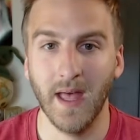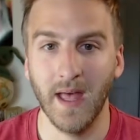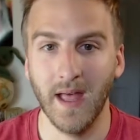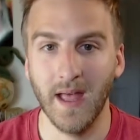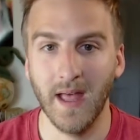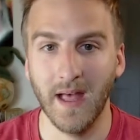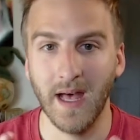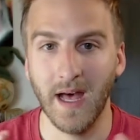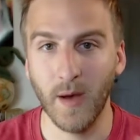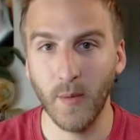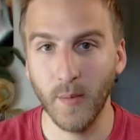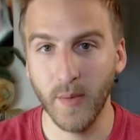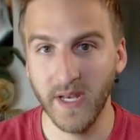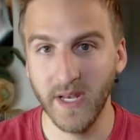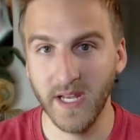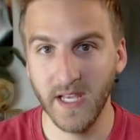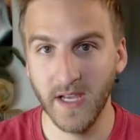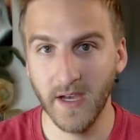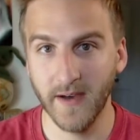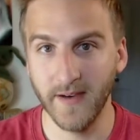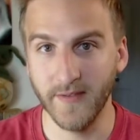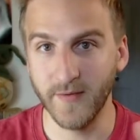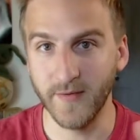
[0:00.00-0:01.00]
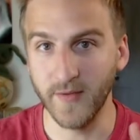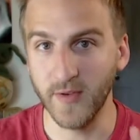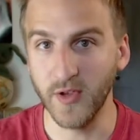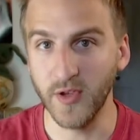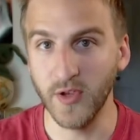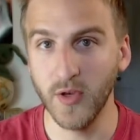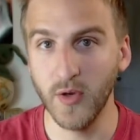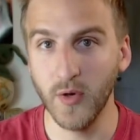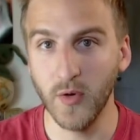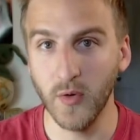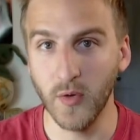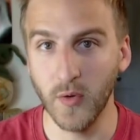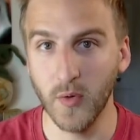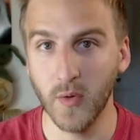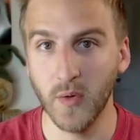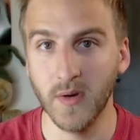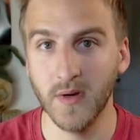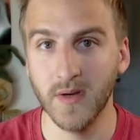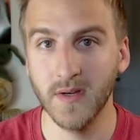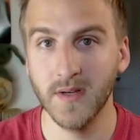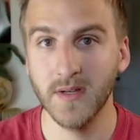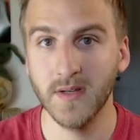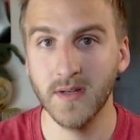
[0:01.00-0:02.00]
how many of
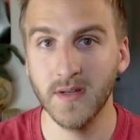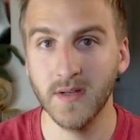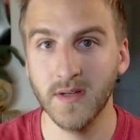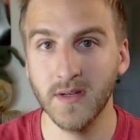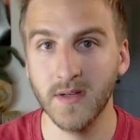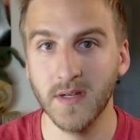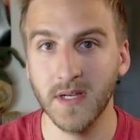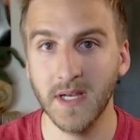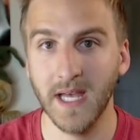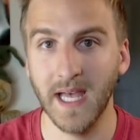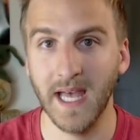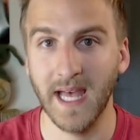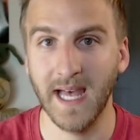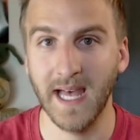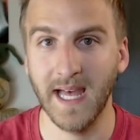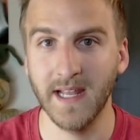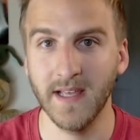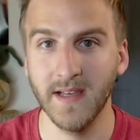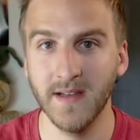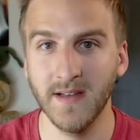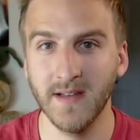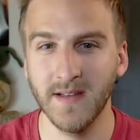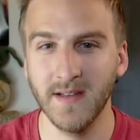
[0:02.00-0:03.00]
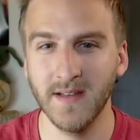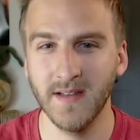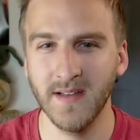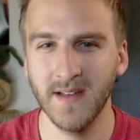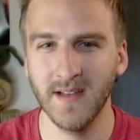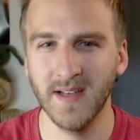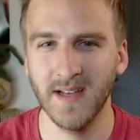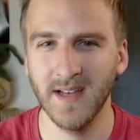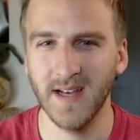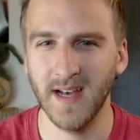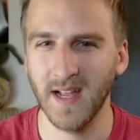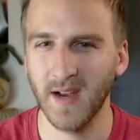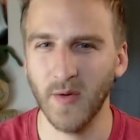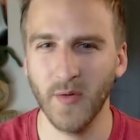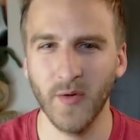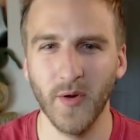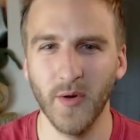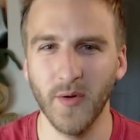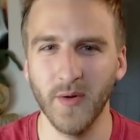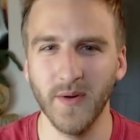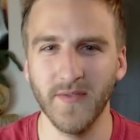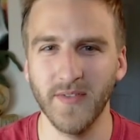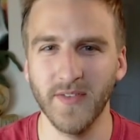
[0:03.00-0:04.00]
you had, I don't
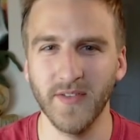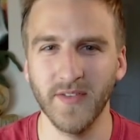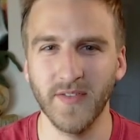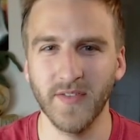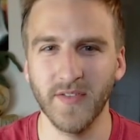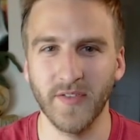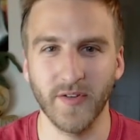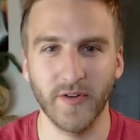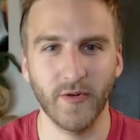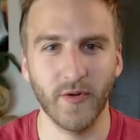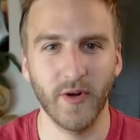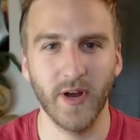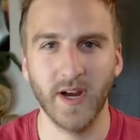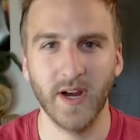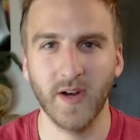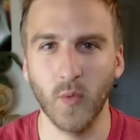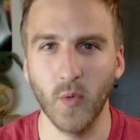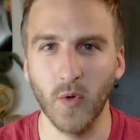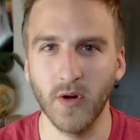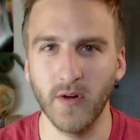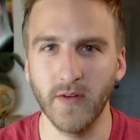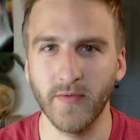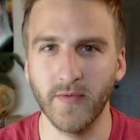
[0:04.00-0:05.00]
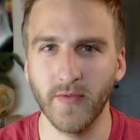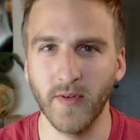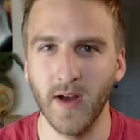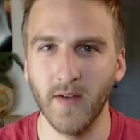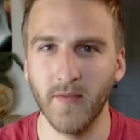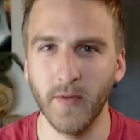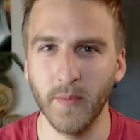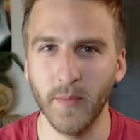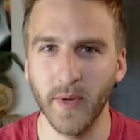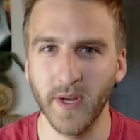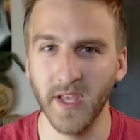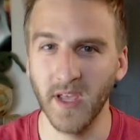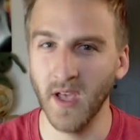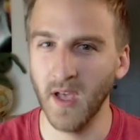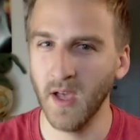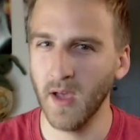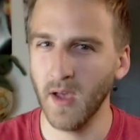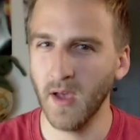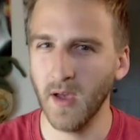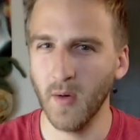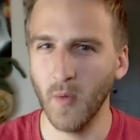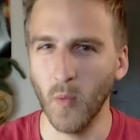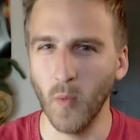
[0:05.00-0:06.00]
know if this is the correct word for everybody,
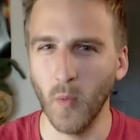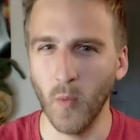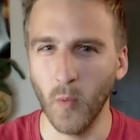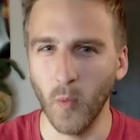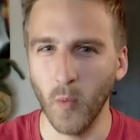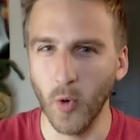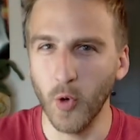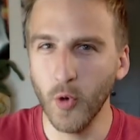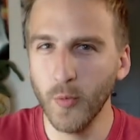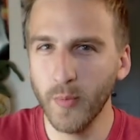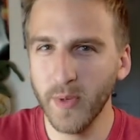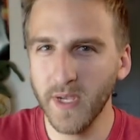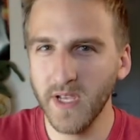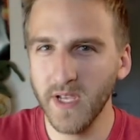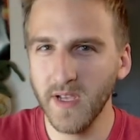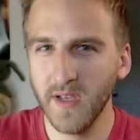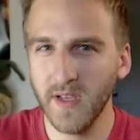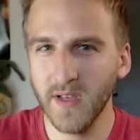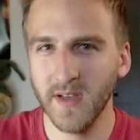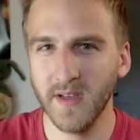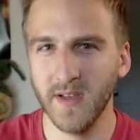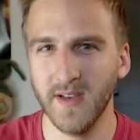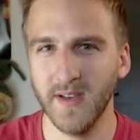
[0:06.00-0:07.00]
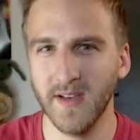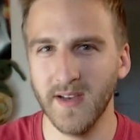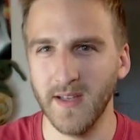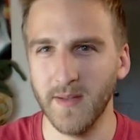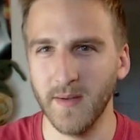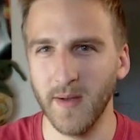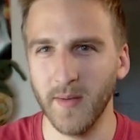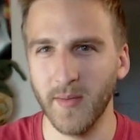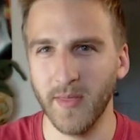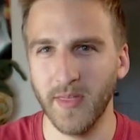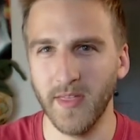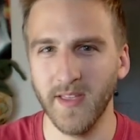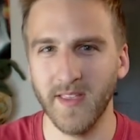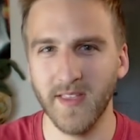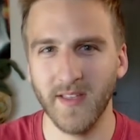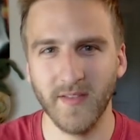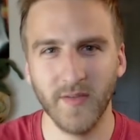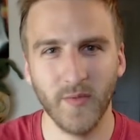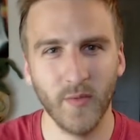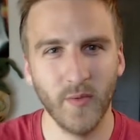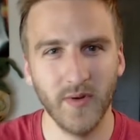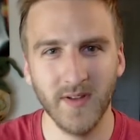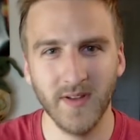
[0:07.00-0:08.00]
Woobie? I, I think
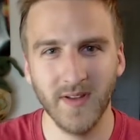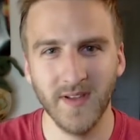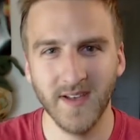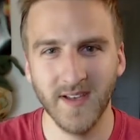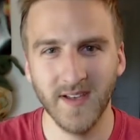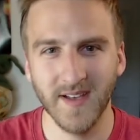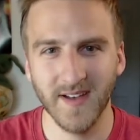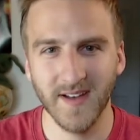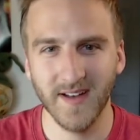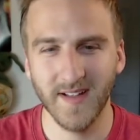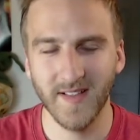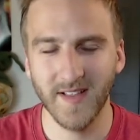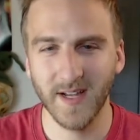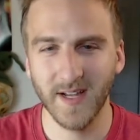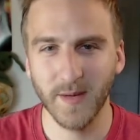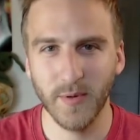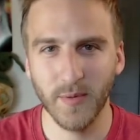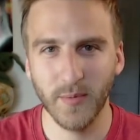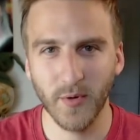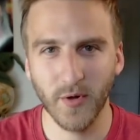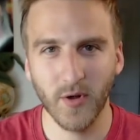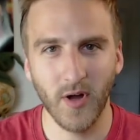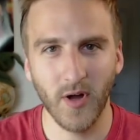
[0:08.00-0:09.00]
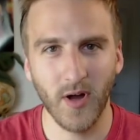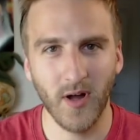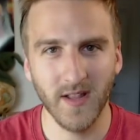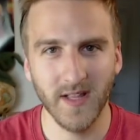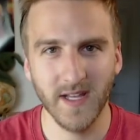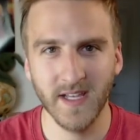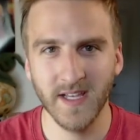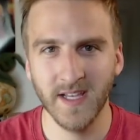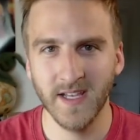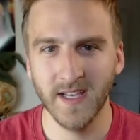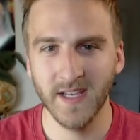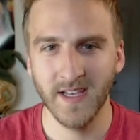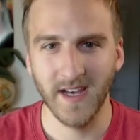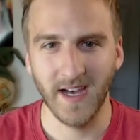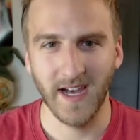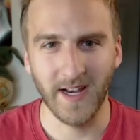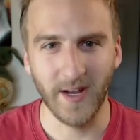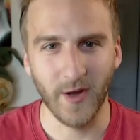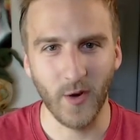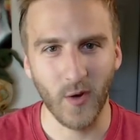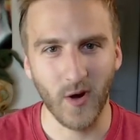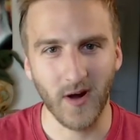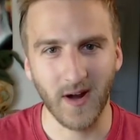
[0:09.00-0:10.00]
that's what a lot of people call it. I
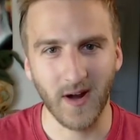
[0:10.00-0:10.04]
know our